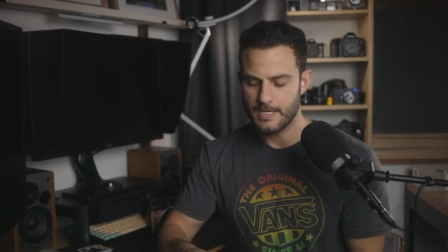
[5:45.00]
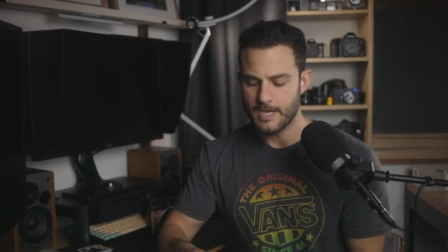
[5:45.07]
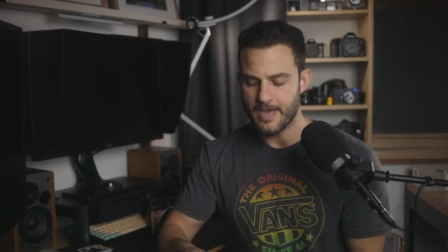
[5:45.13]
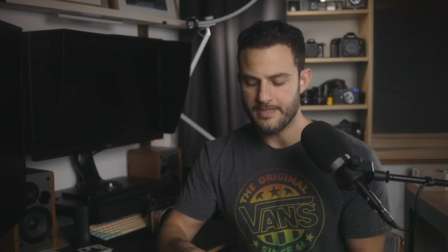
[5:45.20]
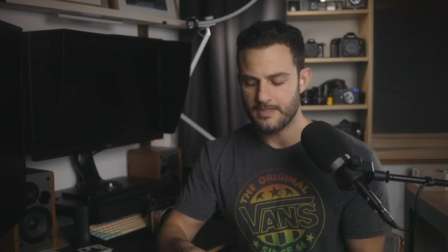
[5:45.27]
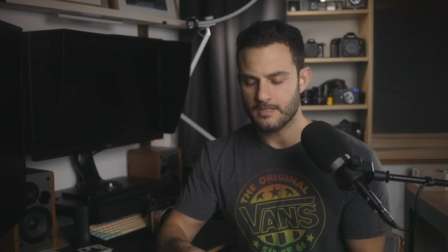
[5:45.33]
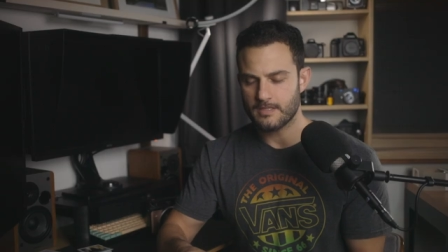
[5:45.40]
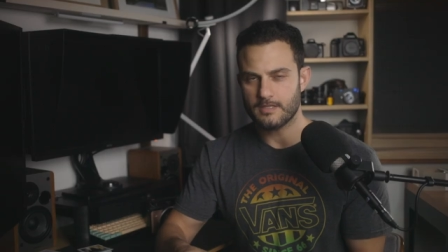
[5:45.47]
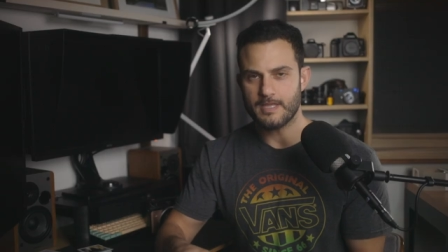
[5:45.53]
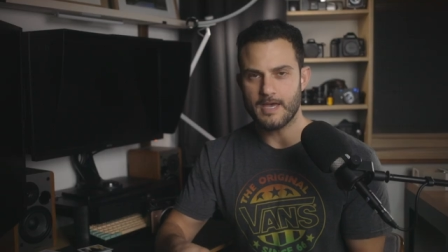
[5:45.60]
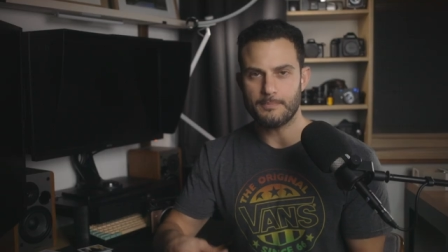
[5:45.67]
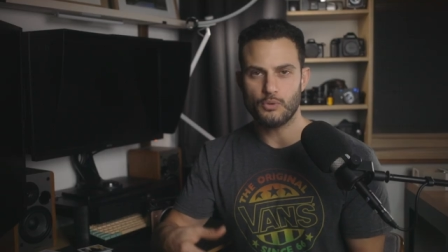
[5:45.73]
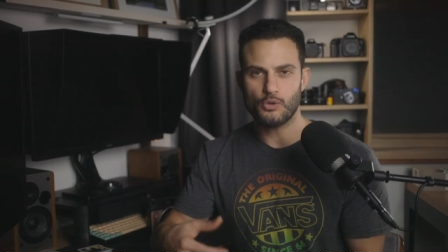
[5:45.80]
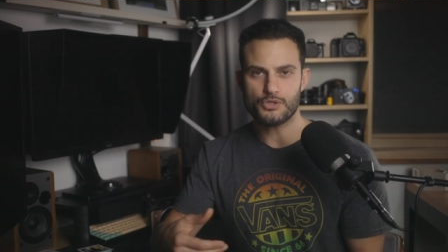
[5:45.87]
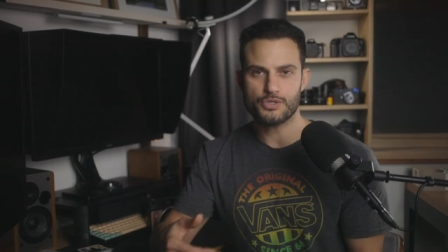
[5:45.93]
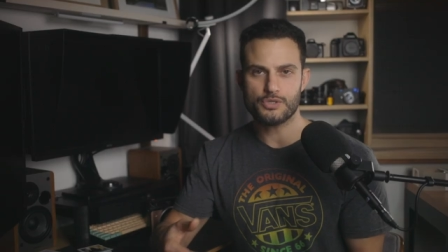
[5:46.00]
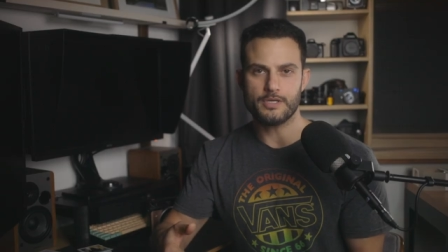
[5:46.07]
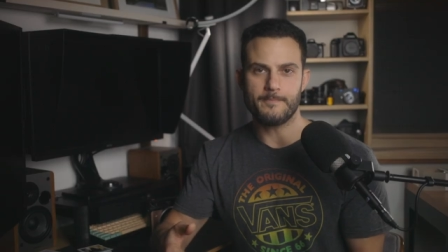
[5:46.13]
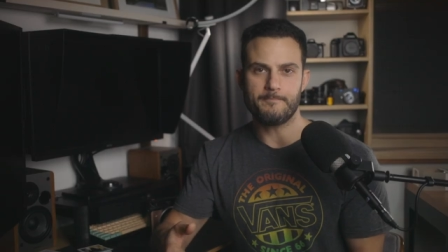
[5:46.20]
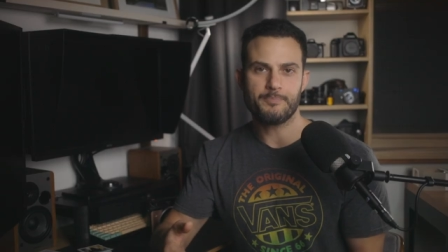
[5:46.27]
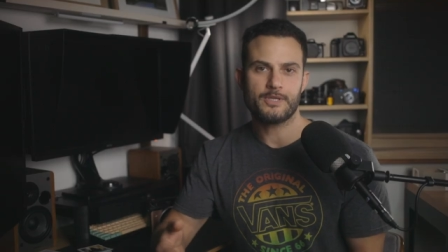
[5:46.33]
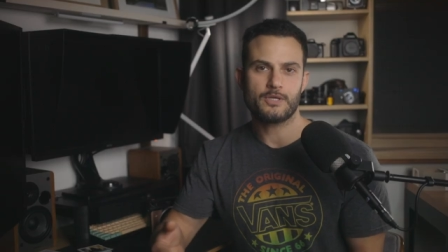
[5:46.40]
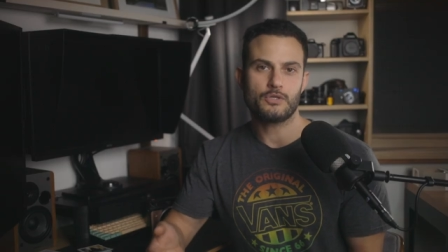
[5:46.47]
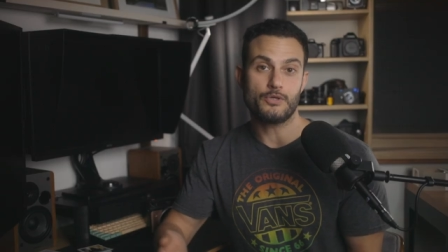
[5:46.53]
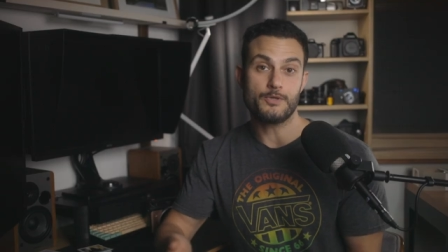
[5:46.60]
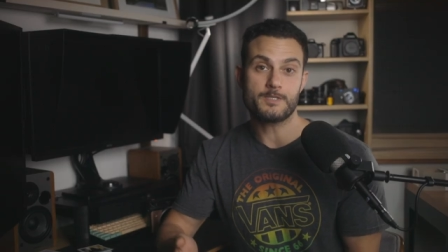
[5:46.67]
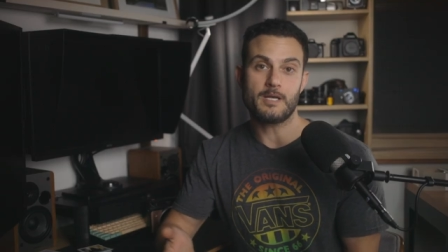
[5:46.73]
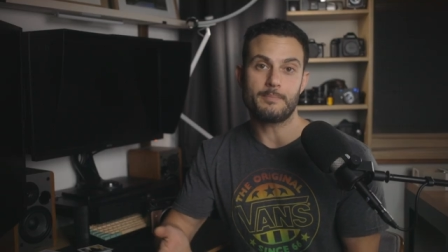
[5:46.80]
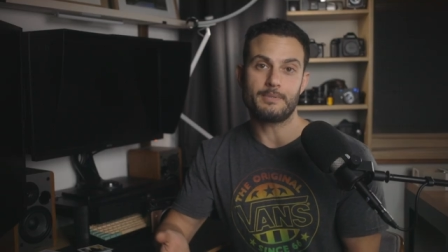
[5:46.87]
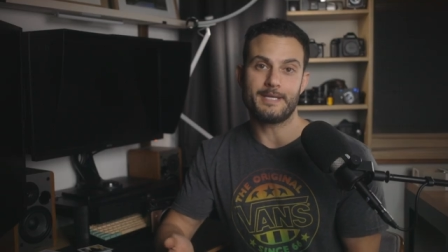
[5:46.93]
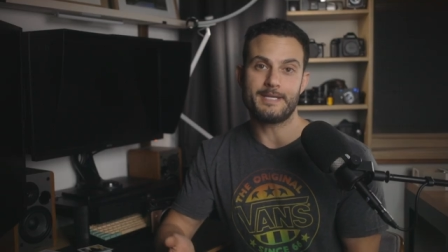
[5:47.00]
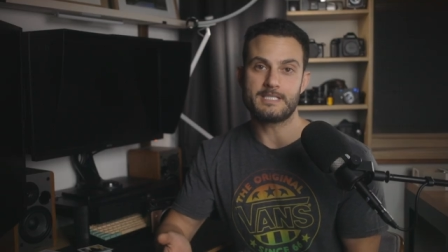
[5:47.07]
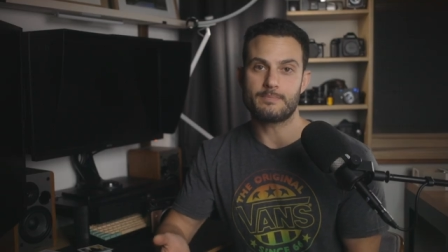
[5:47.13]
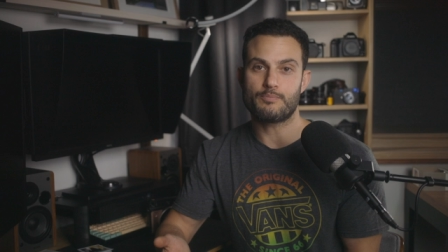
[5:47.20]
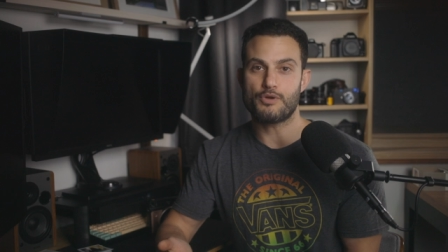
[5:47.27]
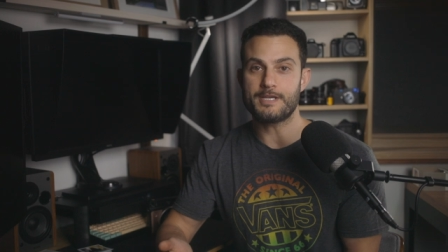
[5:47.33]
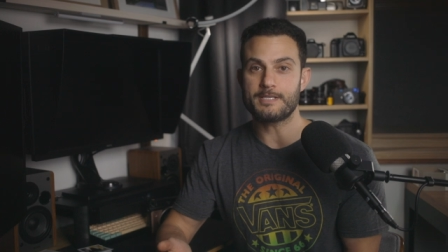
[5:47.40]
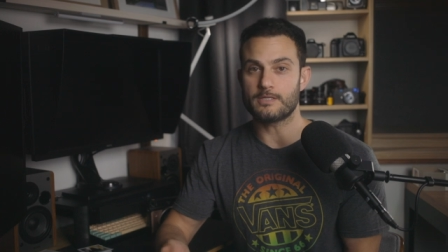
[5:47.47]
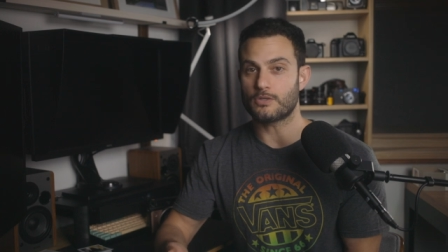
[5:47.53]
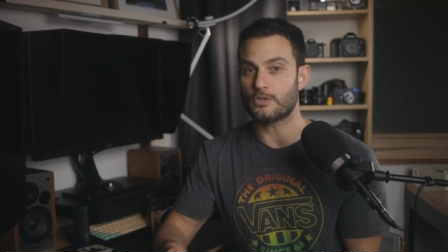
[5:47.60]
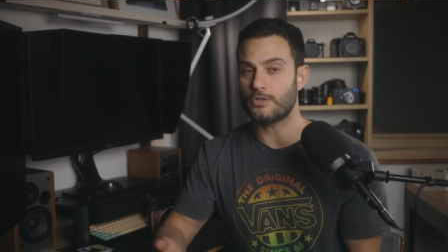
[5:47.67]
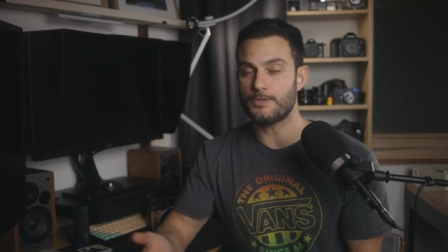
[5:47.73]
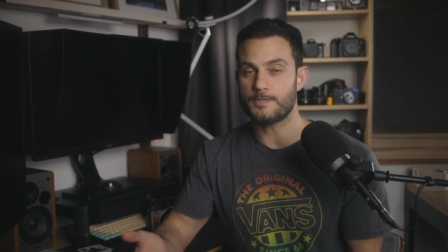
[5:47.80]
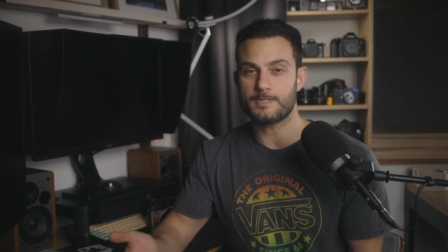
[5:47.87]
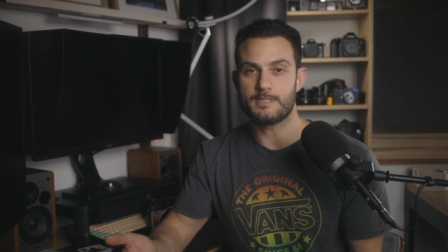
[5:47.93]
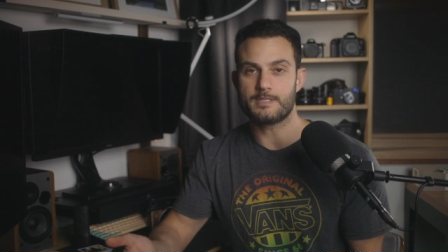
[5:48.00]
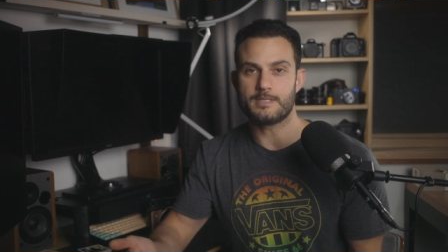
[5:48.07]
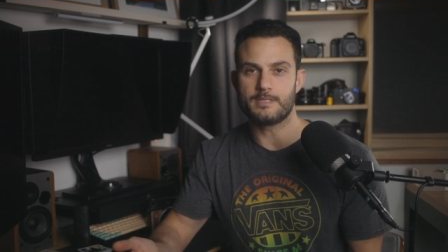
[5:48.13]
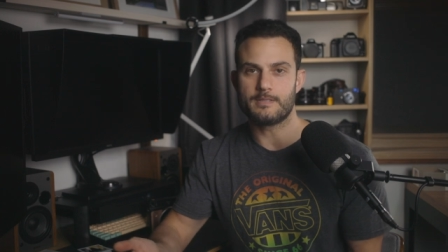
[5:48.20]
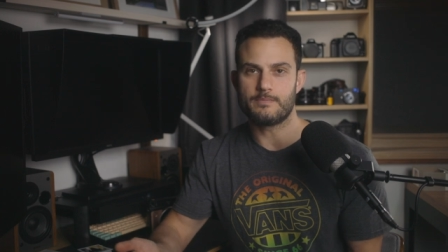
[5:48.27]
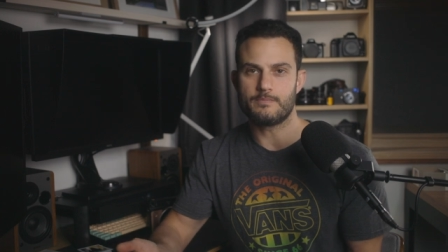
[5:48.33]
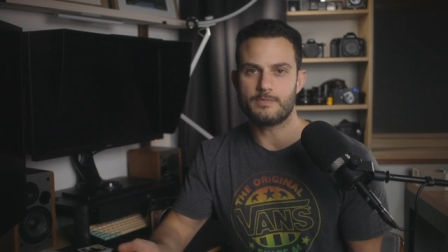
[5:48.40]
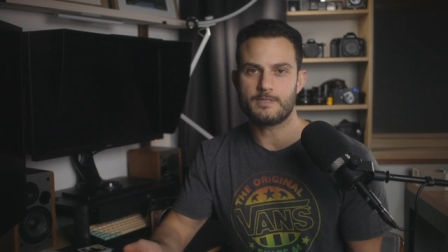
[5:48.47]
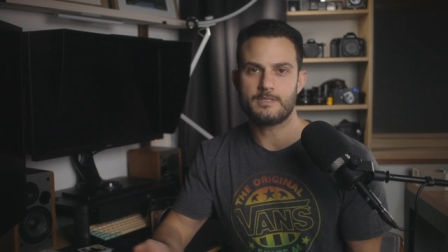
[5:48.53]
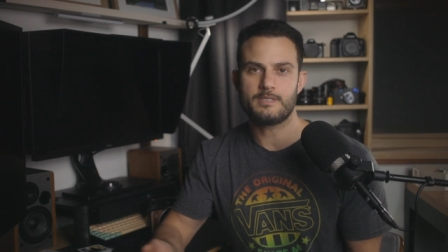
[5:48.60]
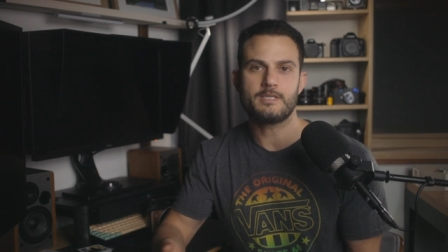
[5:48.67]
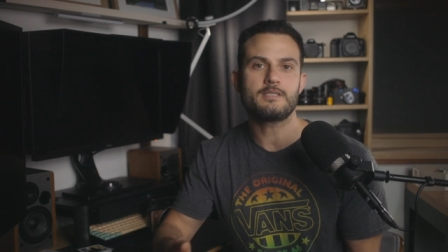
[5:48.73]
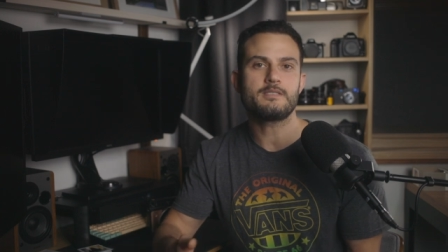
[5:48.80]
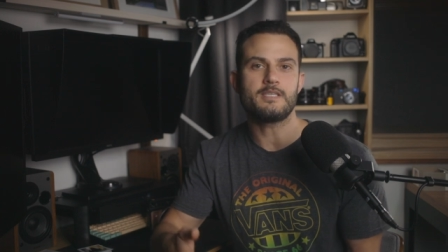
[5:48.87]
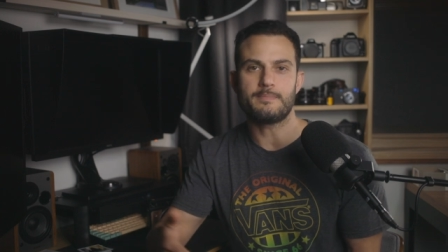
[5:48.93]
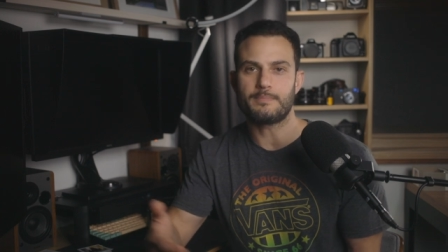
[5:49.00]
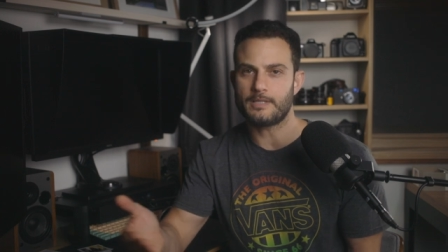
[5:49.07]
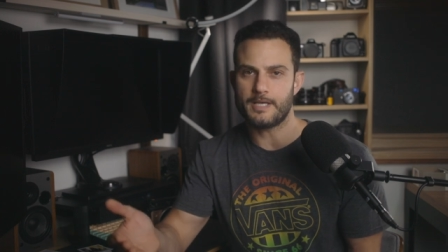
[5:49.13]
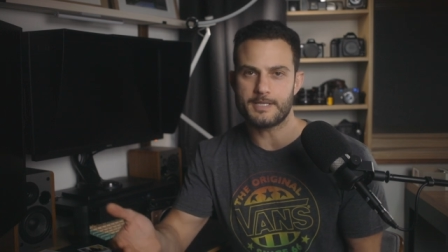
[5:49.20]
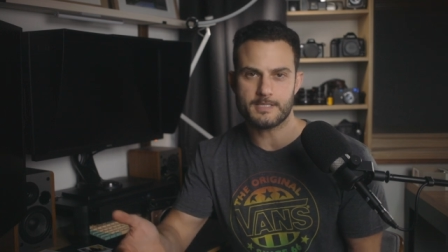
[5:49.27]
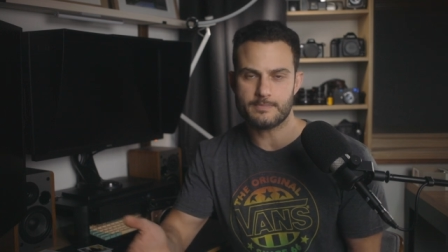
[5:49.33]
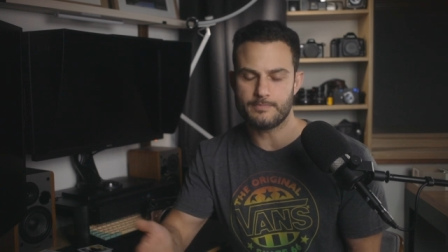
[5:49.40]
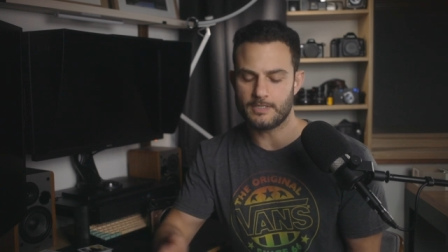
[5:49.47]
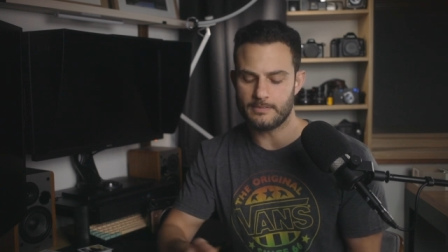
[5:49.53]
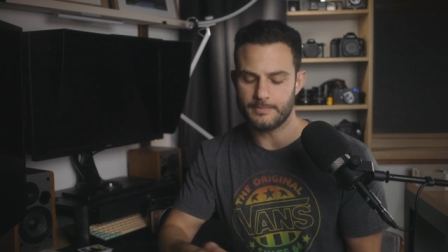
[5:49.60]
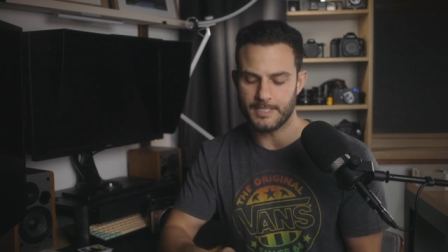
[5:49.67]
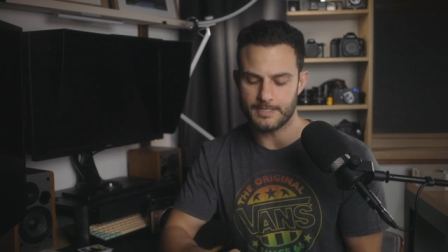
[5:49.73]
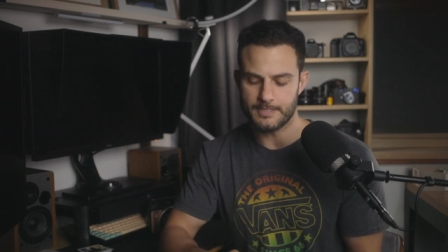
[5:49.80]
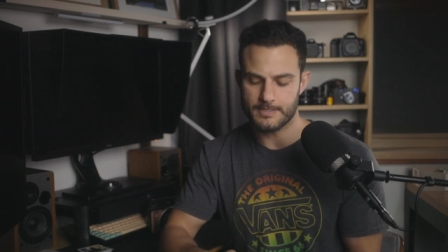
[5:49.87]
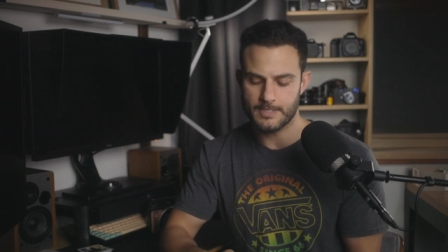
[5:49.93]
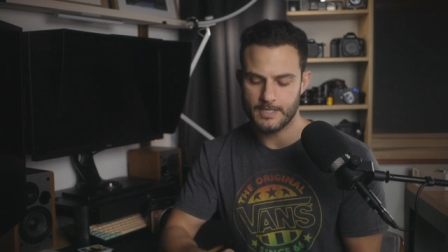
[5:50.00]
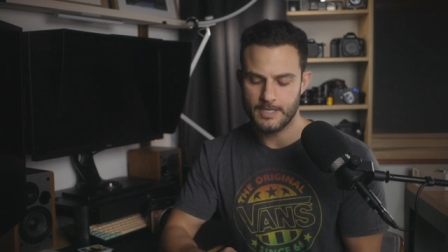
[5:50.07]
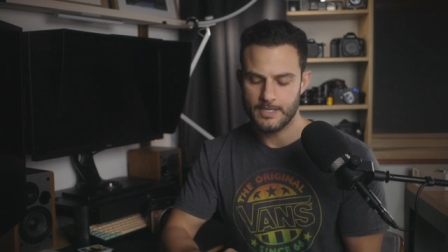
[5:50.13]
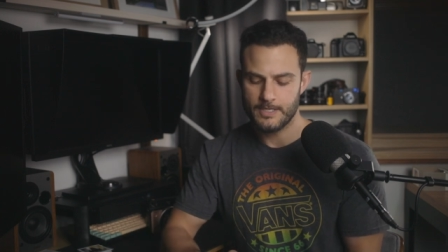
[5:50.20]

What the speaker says: I think that that portrait close-up lens brings it closer to 60 plus millimeters.